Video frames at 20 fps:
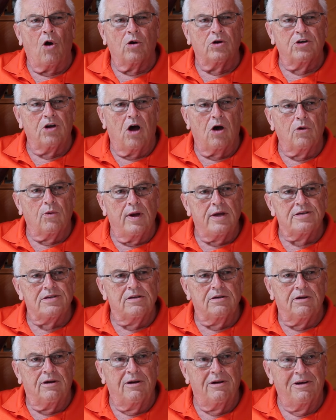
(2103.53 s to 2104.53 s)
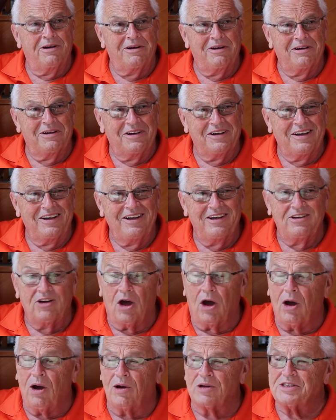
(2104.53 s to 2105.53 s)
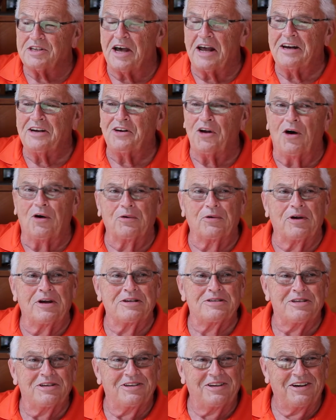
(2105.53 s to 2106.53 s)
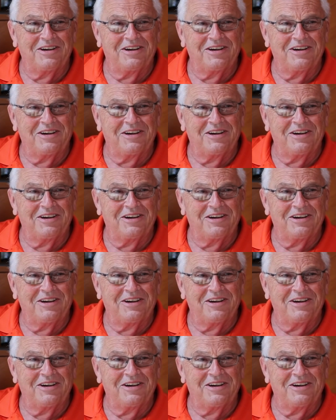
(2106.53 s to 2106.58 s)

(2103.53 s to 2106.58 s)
a dog race? No, it's not a dog race.